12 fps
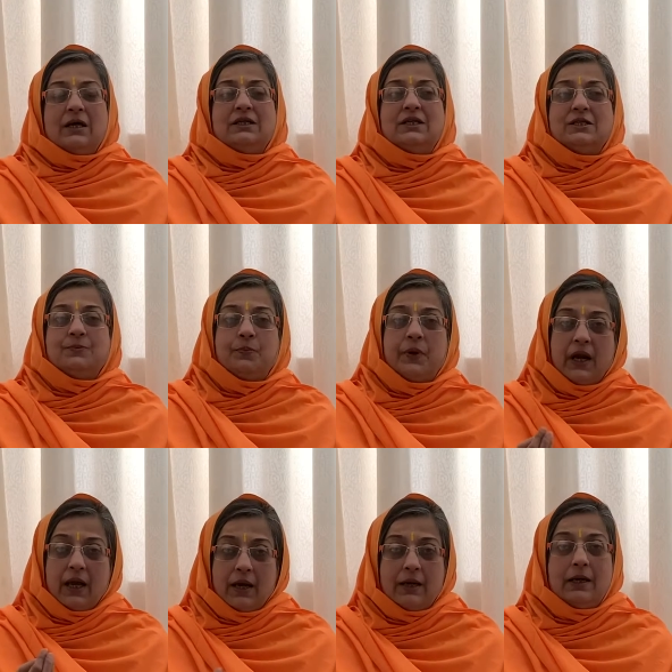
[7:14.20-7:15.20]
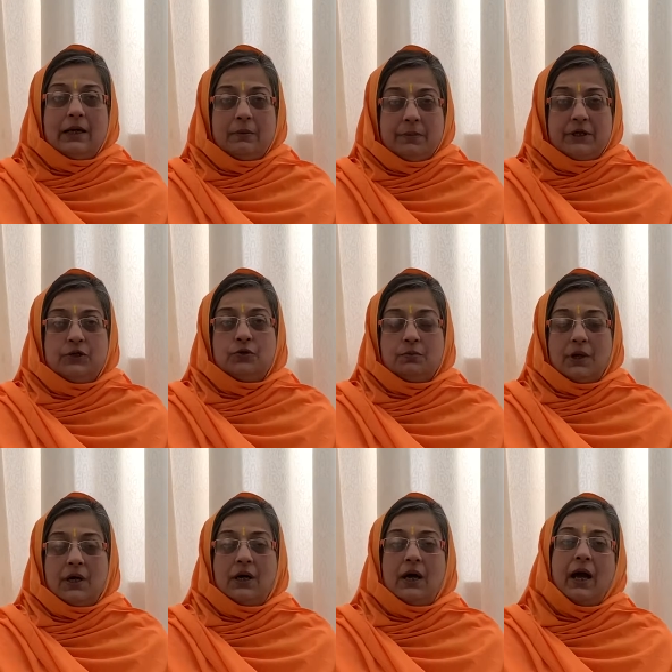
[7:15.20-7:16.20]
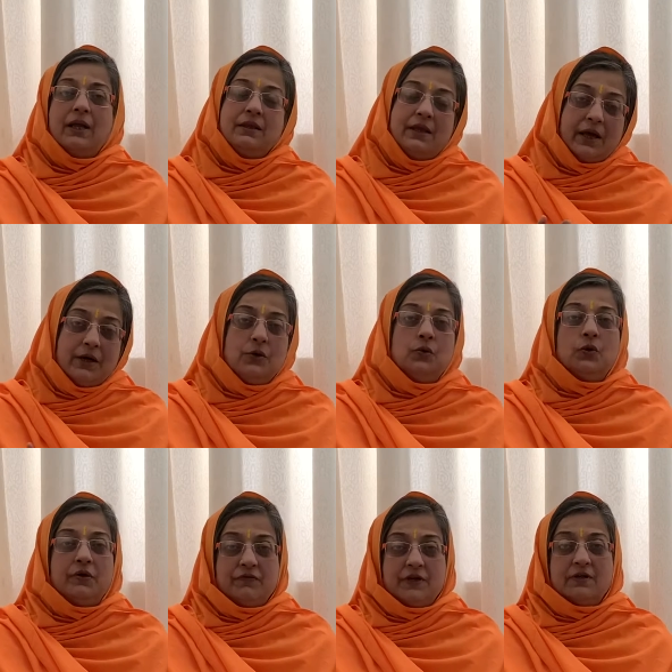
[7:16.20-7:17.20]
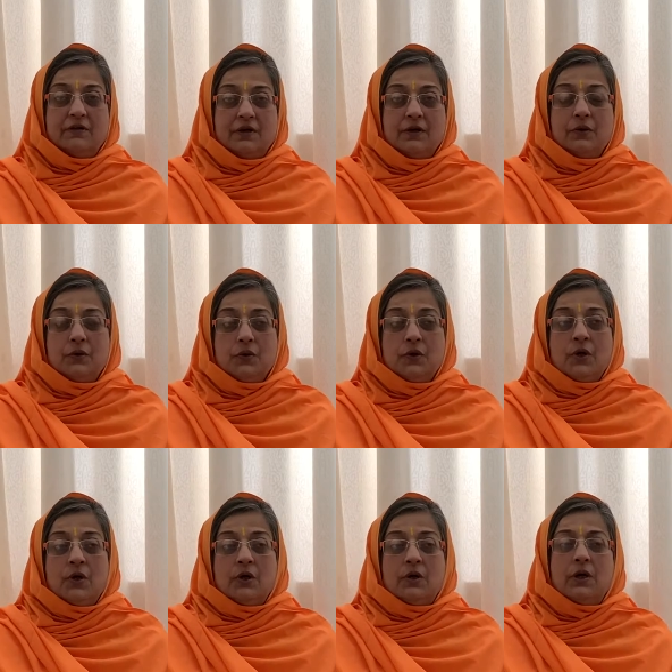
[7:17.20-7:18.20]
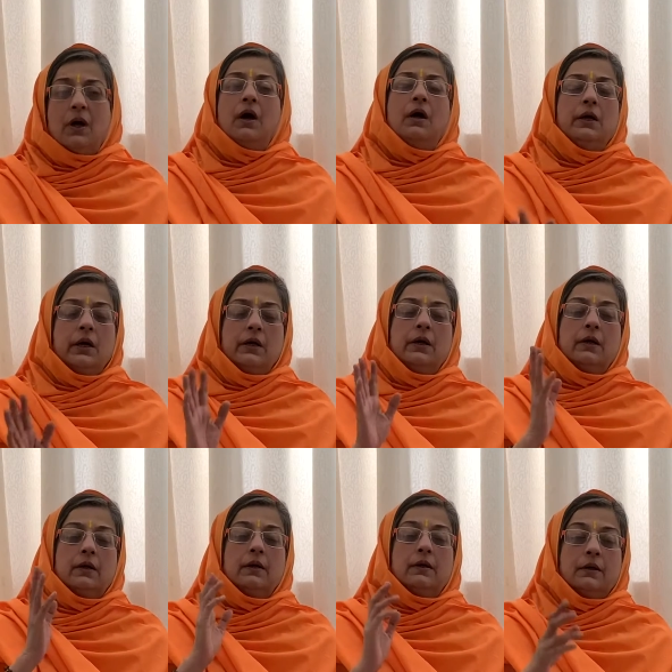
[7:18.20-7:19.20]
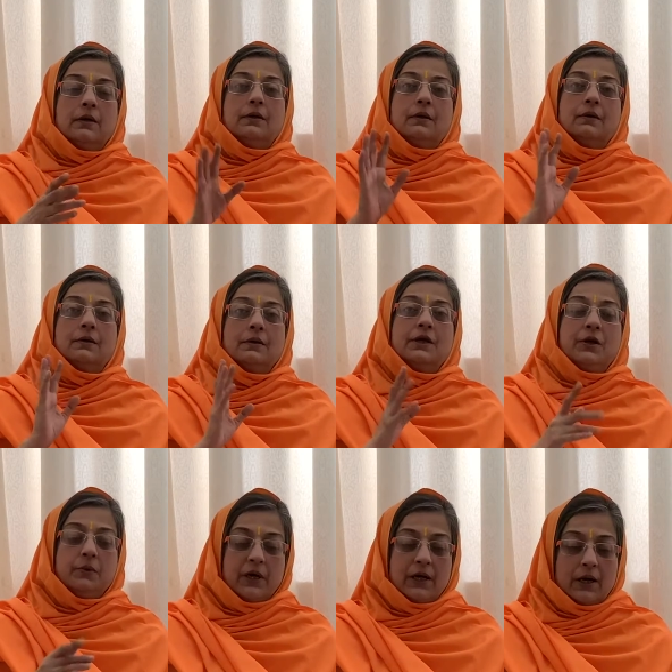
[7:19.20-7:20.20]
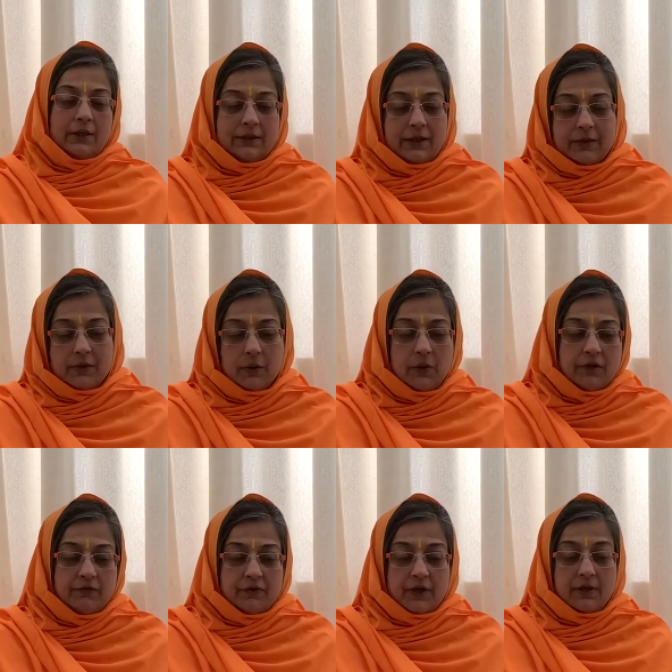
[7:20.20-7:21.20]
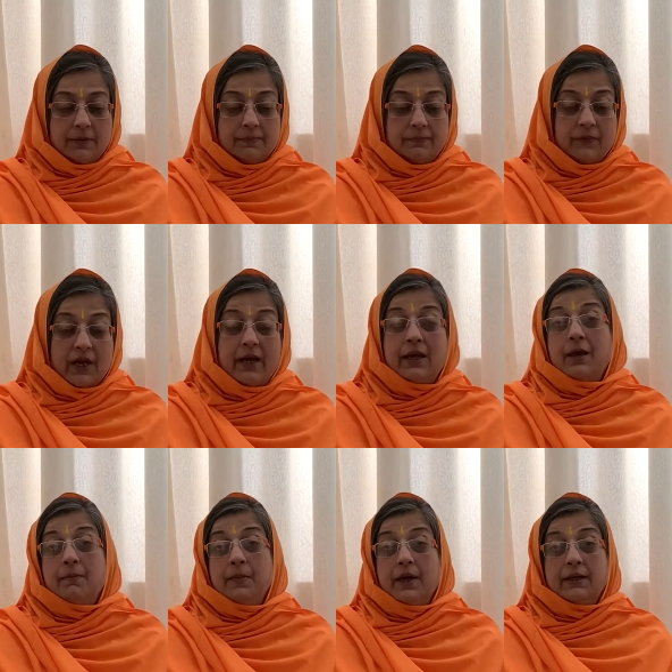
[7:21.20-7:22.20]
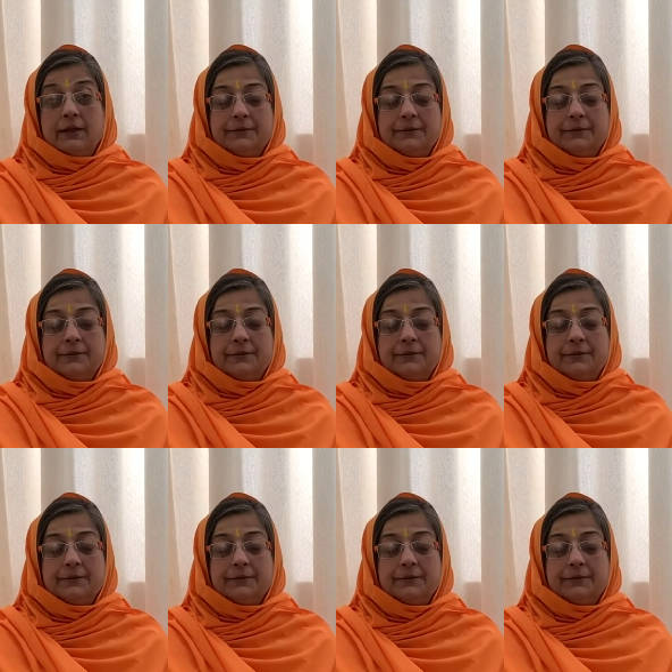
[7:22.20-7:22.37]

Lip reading: just pray a little bit to Ma and then do everything, you know. Yeah. He went like that. Okay, fine. I came back.